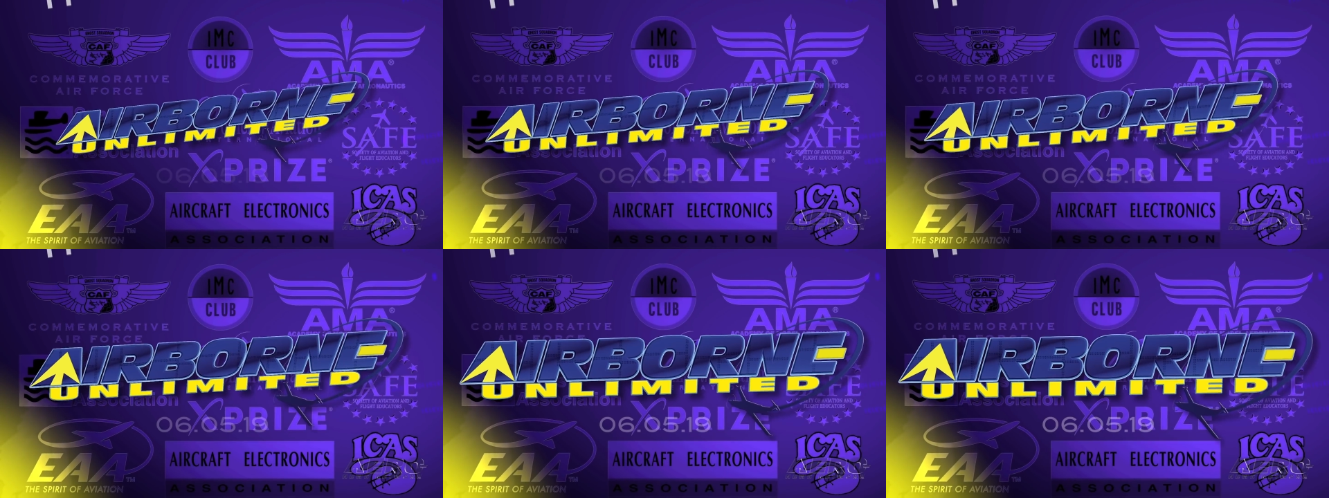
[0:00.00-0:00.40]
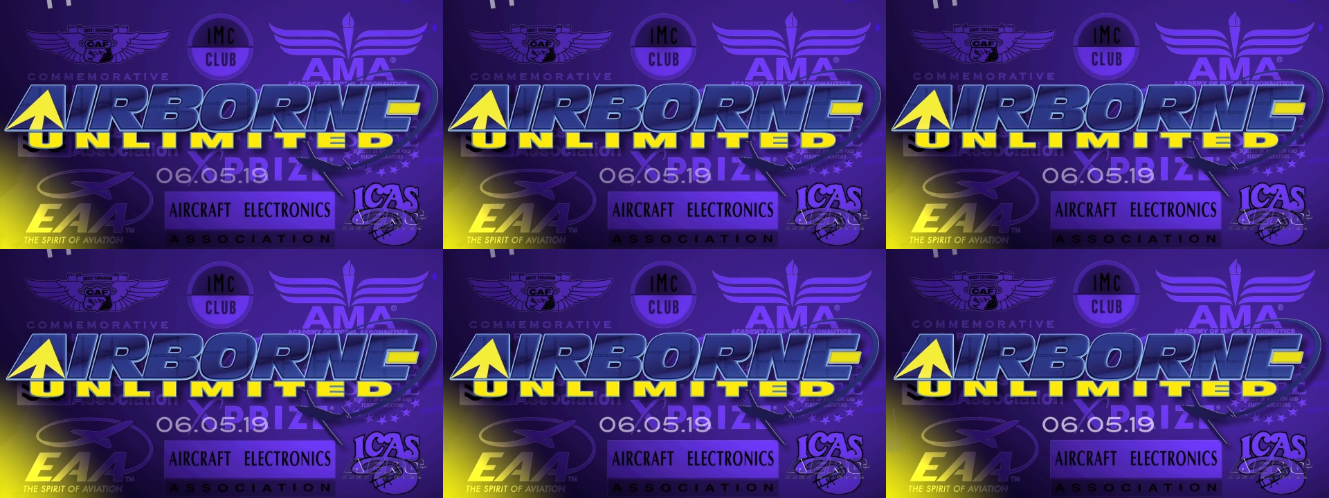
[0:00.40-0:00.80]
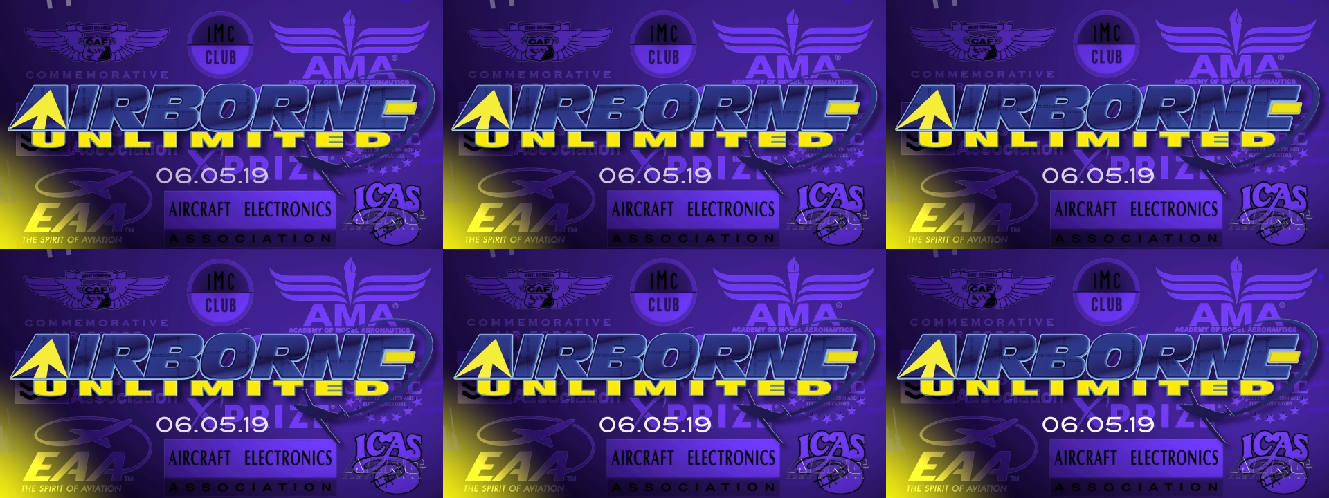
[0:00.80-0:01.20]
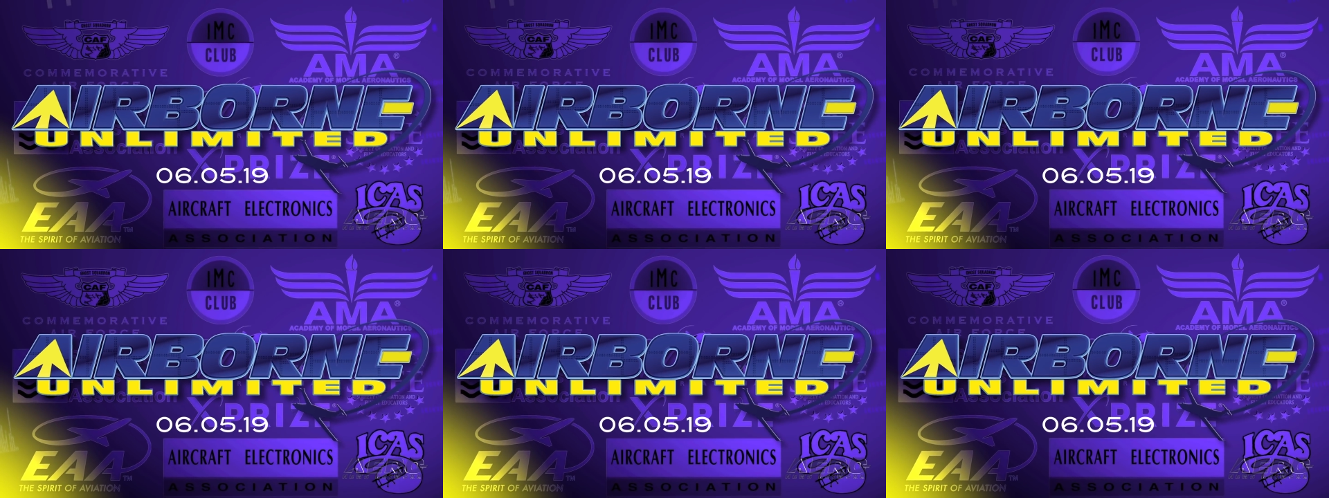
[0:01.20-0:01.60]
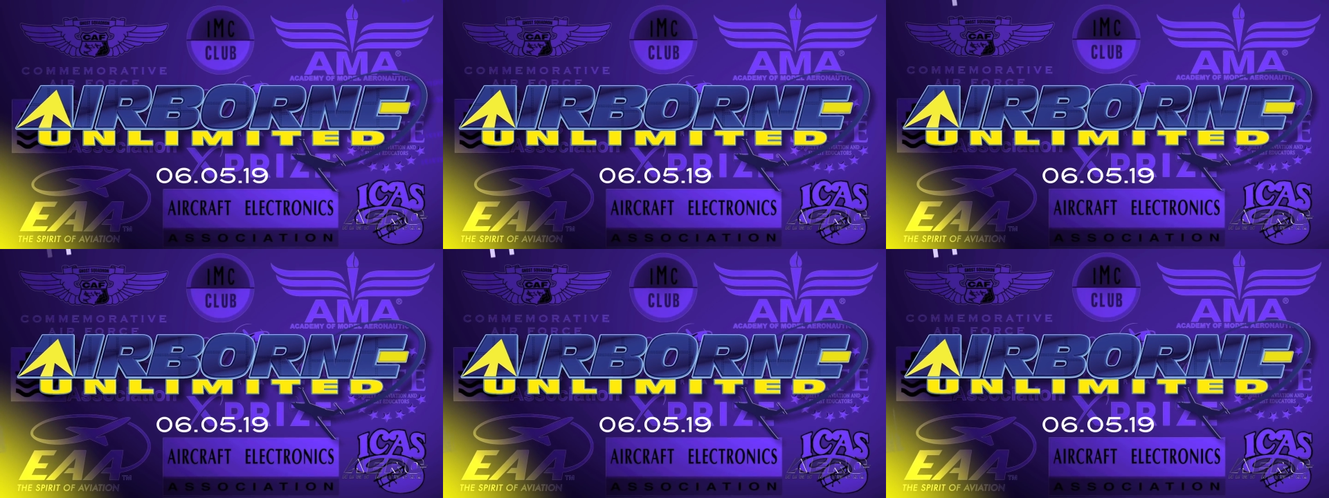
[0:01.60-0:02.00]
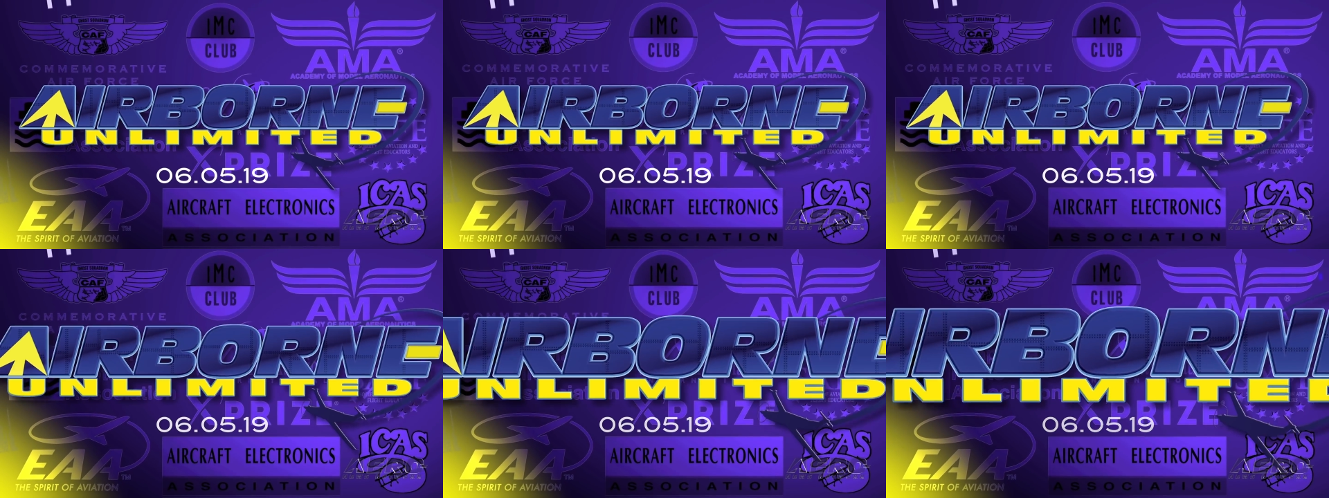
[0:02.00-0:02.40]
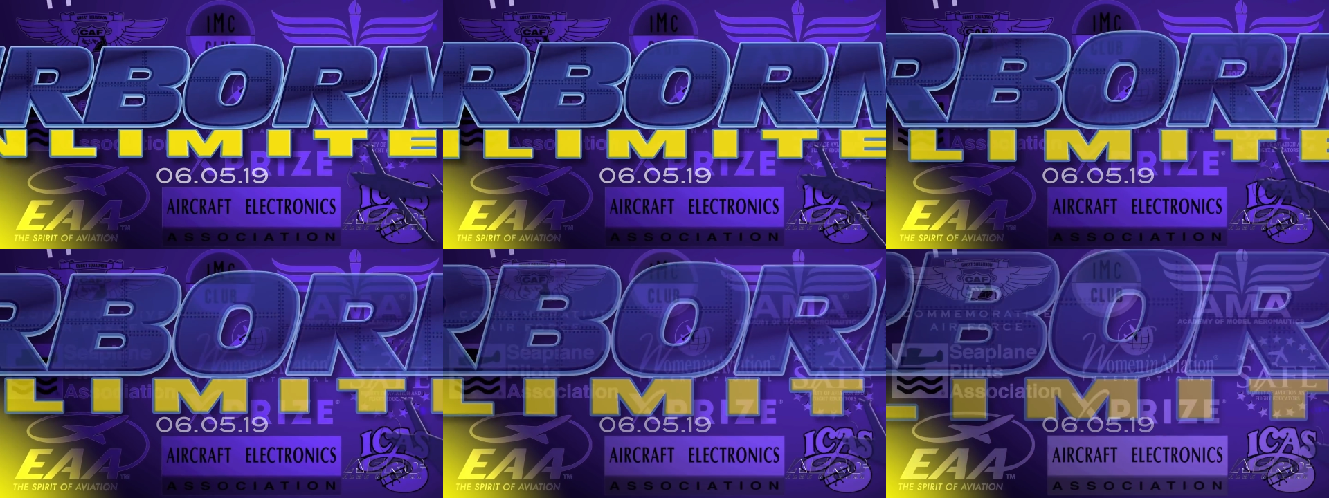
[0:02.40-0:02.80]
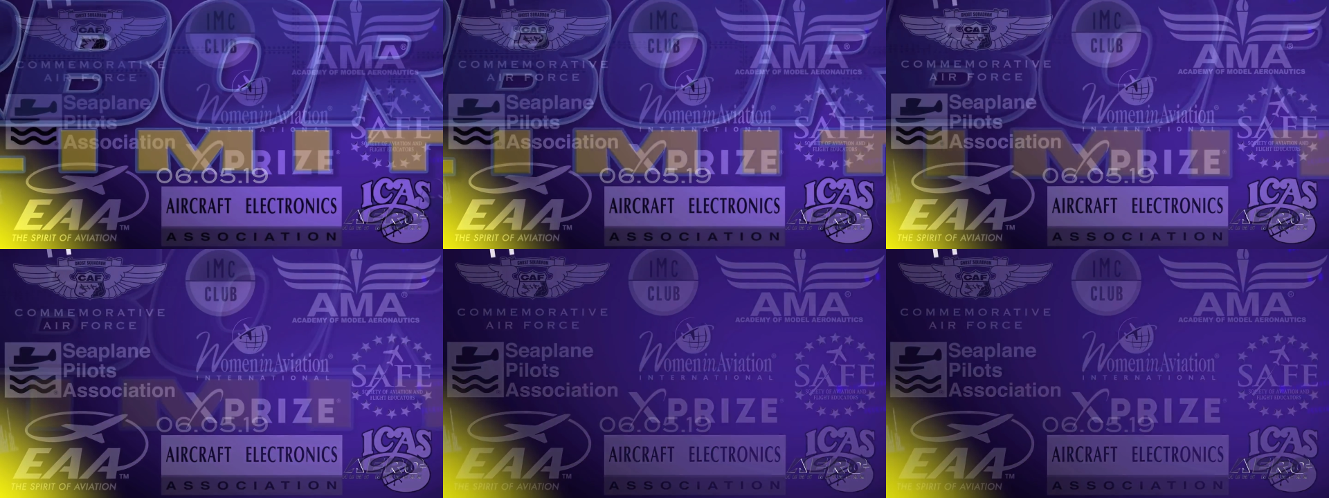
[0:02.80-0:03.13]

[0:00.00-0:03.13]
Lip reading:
No face is visible, so there are no lips to read.